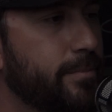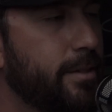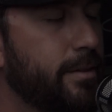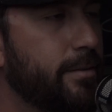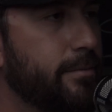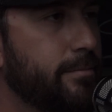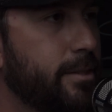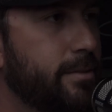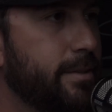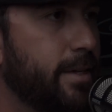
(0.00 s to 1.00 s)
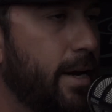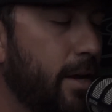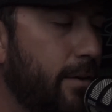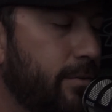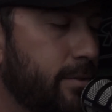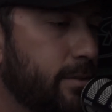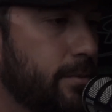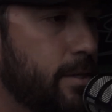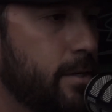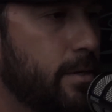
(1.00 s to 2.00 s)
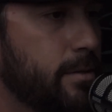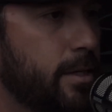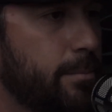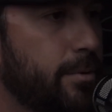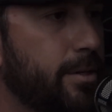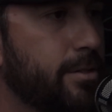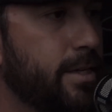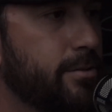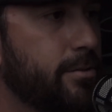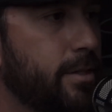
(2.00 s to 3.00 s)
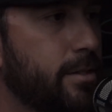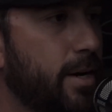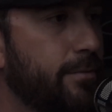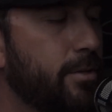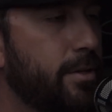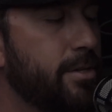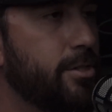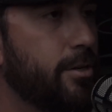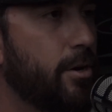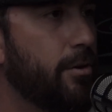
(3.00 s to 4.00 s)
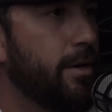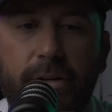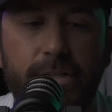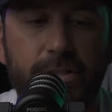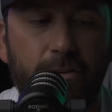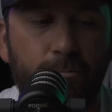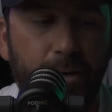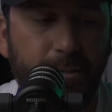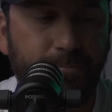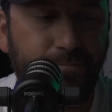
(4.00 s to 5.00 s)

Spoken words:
And there's a guy that obviously he's got a pretty good chance to get drafted this year and all that great stuff. But